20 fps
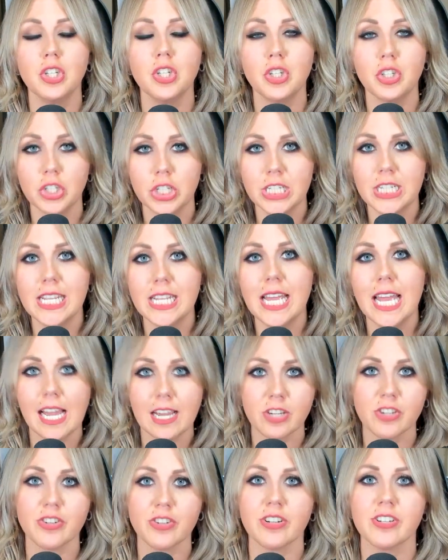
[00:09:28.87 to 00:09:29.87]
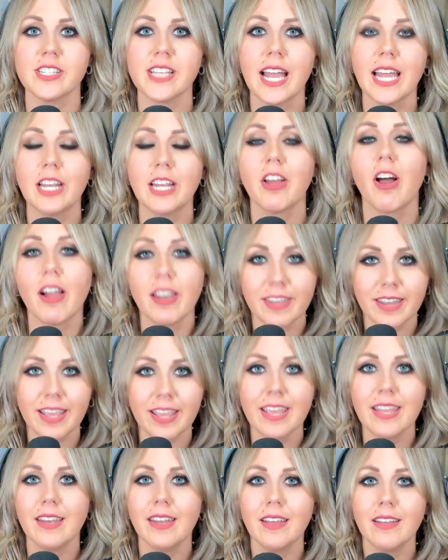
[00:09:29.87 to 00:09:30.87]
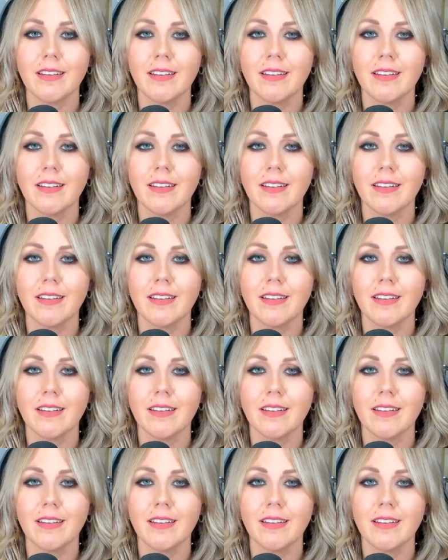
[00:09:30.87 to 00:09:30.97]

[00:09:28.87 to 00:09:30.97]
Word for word: good extra side content,